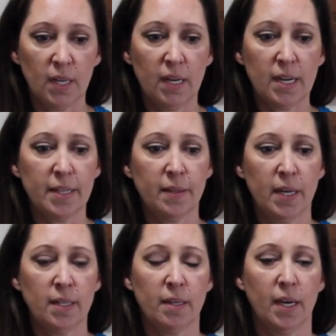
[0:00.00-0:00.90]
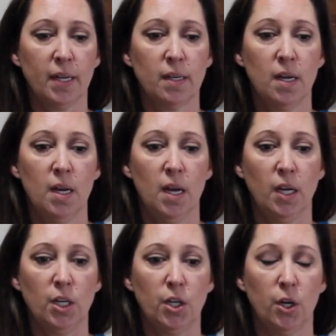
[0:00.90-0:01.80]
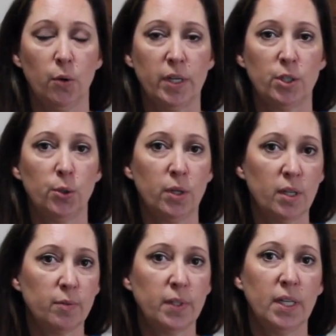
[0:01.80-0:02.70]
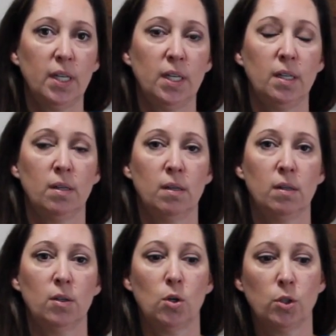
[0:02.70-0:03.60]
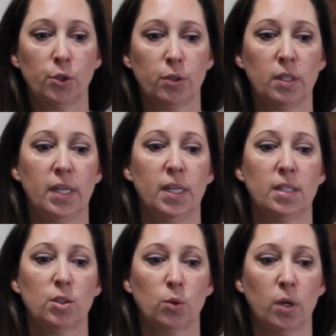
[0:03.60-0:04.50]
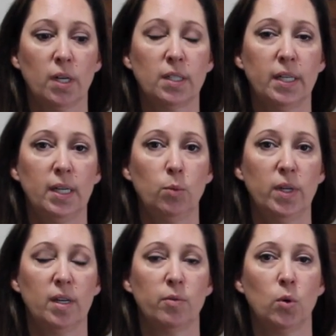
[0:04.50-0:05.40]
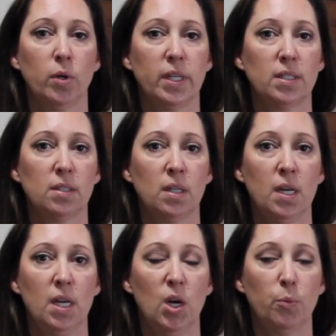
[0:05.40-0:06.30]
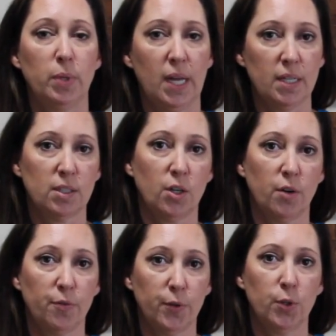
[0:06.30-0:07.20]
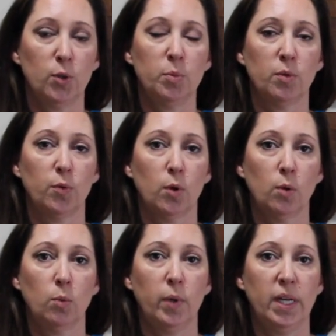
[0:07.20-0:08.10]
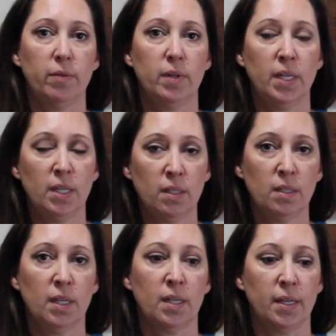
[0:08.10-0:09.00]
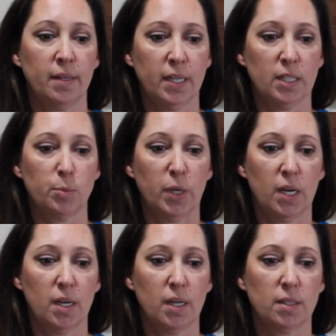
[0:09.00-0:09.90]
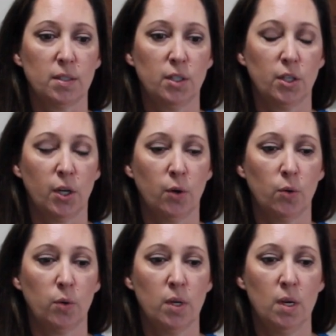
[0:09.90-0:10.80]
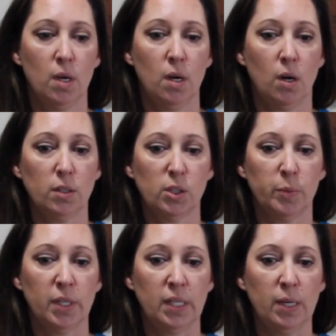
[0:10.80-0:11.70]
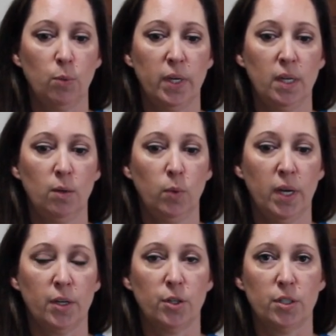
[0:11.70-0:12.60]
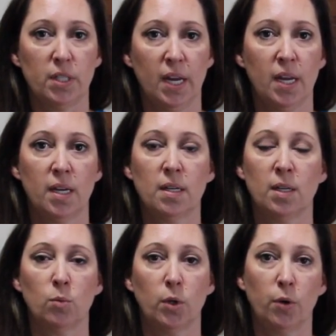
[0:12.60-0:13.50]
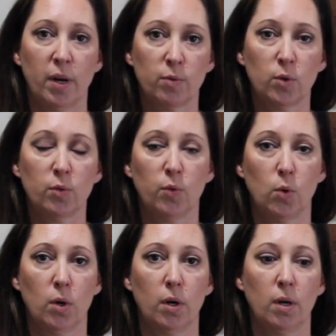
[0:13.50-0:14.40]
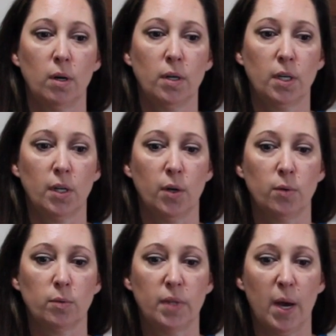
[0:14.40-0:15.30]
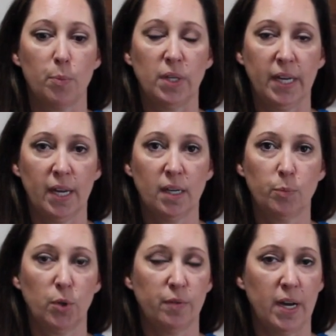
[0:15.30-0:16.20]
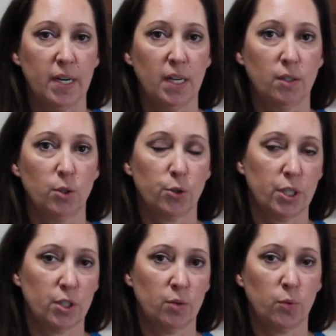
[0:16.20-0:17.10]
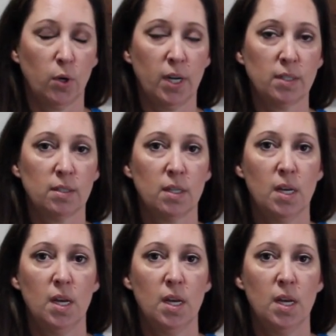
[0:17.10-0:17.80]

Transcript: And I think that, you know, intuitively, culturally, historically, we have always blessed our food before we've eaten, and I think it's because, you know, ultimately we understand and we're grateful for, you know, that plant providing nutrition for us.